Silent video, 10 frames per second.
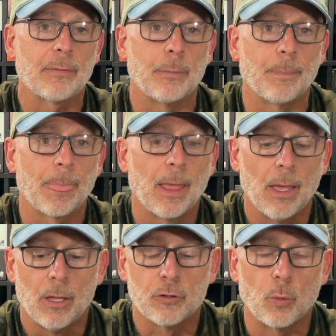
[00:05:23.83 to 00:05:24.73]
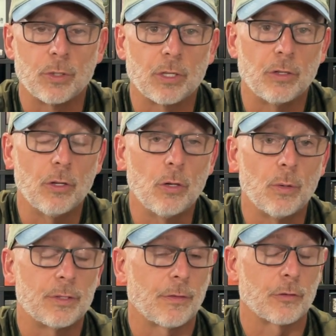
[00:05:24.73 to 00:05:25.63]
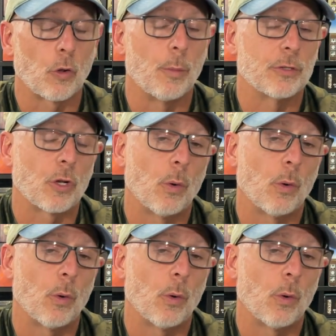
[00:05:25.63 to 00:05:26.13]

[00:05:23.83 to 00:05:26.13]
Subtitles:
of them. So what you can do is if there's a whole bunch of